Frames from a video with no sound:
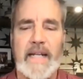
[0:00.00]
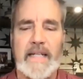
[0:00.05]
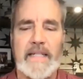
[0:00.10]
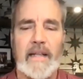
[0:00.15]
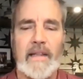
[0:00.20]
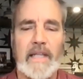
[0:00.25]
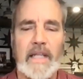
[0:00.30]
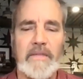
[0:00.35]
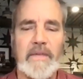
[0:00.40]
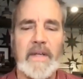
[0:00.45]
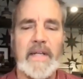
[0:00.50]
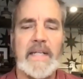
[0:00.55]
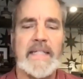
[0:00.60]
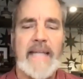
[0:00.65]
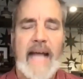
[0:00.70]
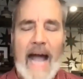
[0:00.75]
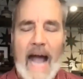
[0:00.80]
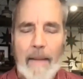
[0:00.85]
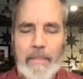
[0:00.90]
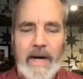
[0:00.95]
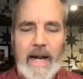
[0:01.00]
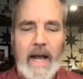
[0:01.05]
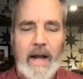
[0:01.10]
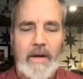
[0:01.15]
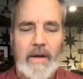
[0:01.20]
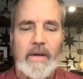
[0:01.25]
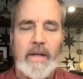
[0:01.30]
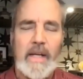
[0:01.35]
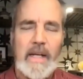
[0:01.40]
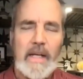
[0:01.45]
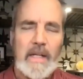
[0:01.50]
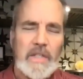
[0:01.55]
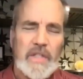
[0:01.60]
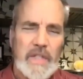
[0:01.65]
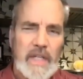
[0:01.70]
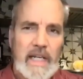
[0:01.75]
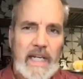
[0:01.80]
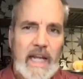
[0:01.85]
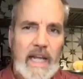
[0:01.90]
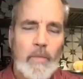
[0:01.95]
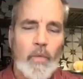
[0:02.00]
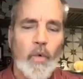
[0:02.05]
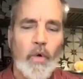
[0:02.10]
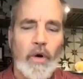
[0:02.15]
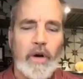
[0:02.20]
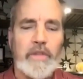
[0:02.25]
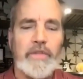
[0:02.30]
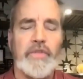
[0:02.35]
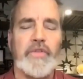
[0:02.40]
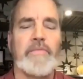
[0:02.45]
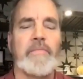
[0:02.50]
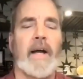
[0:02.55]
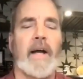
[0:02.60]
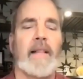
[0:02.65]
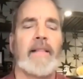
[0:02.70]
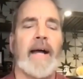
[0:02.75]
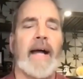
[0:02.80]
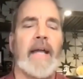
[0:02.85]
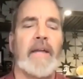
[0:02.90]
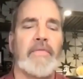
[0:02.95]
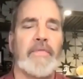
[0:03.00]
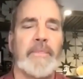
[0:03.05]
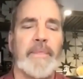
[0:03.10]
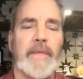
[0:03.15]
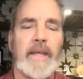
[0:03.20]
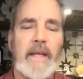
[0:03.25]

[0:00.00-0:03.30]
It's a living tabernacle. Seeing him work through my life.